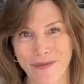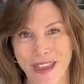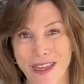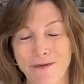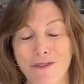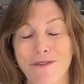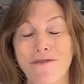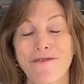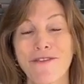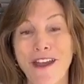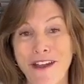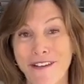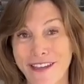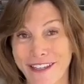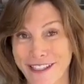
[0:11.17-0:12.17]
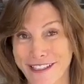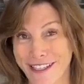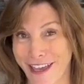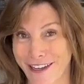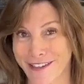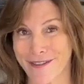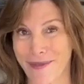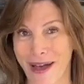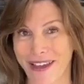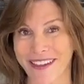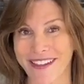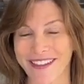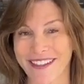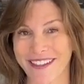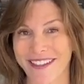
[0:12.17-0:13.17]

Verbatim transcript: and we're very excited about it.